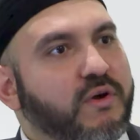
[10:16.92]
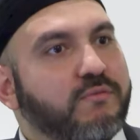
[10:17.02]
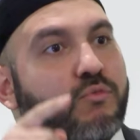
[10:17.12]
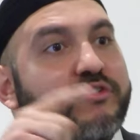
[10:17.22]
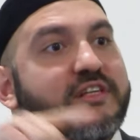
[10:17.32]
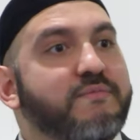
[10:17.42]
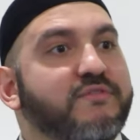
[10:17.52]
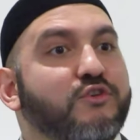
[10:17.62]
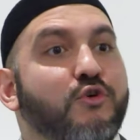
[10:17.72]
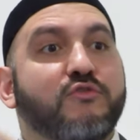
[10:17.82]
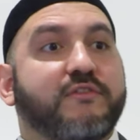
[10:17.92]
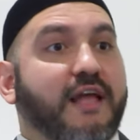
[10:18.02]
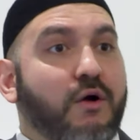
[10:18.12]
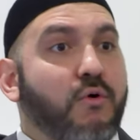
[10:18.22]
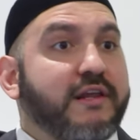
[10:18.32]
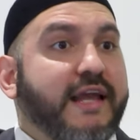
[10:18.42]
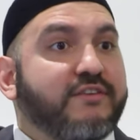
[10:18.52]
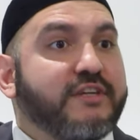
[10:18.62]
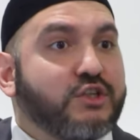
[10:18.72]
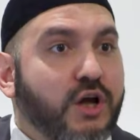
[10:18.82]
when Muslims use that word
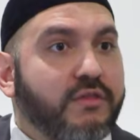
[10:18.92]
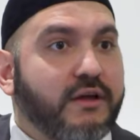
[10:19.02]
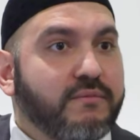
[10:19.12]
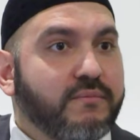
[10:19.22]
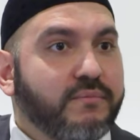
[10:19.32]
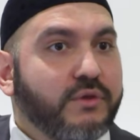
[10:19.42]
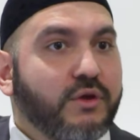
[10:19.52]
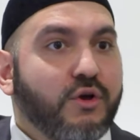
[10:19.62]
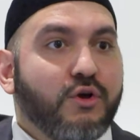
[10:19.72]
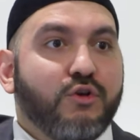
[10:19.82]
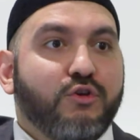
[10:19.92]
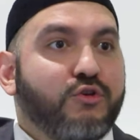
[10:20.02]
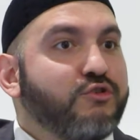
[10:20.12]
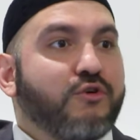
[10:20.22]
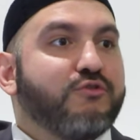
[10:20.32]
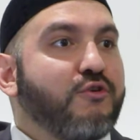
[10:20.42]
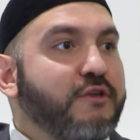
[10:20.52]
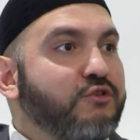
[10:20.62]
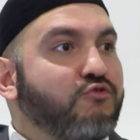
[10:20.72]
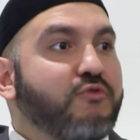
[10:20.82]
against each other, you don't know
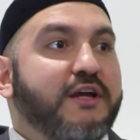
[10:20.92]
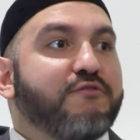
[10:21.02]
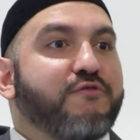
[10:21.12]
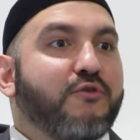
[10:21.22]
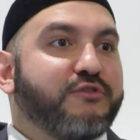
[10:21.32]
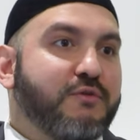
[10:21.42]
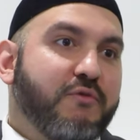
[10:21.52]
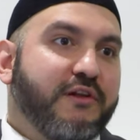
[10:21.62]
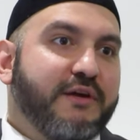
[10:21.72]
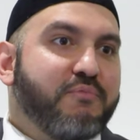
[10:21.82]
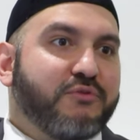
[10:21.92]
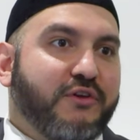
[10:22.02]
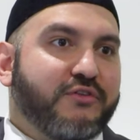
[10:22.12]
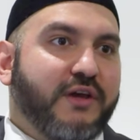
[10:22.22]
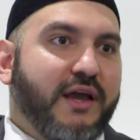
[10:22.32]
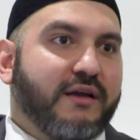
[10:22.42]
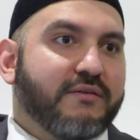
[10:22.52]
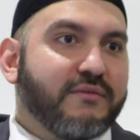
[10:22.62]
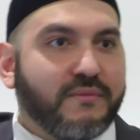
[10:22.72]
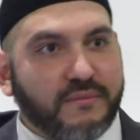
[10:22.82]
that you're reinforcing what the liberals are saying.
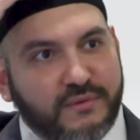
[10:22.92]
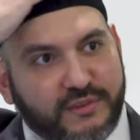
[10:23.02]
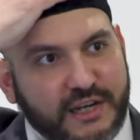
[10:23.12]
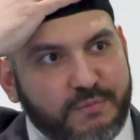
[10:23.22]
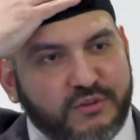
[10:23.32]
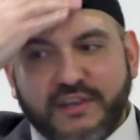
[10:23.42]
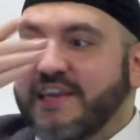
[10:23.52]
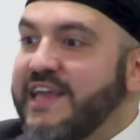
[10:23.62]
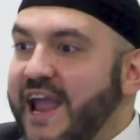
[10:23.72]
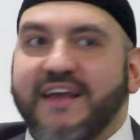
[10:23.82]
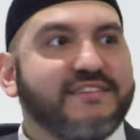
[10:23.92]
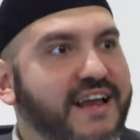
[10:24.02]
The liberals are saying, yes,